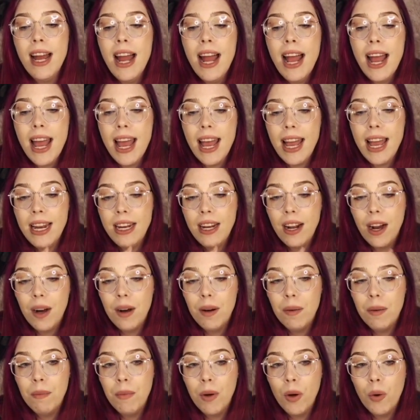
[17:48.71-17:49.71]
And
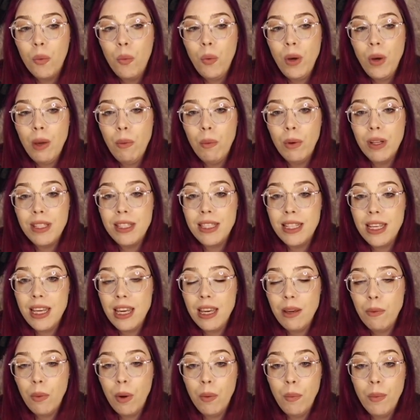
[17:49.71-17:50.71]
we will see
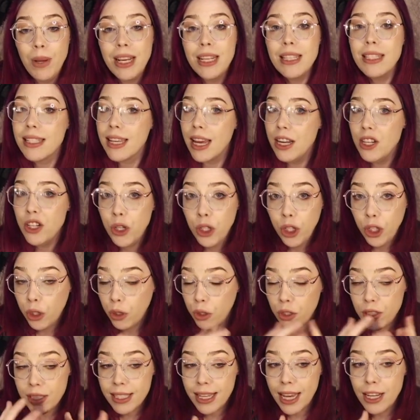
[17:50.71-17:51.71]
when we can schedule
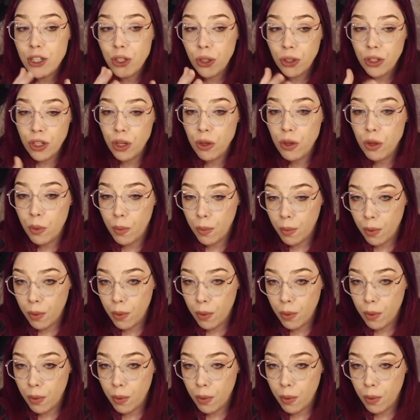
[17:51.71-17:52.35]
you